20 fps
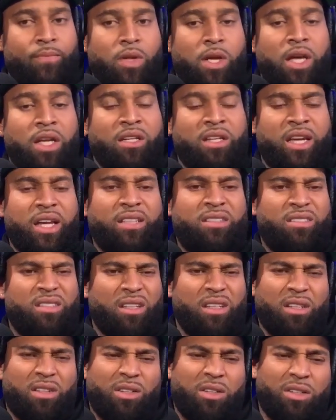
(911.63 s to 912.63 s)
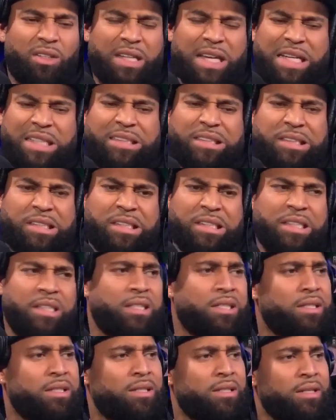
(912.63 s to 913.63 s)
It gets a little like,
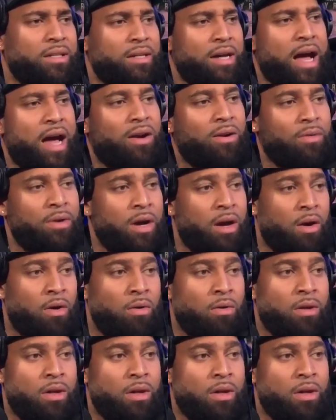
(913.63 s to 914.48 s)
I don't know.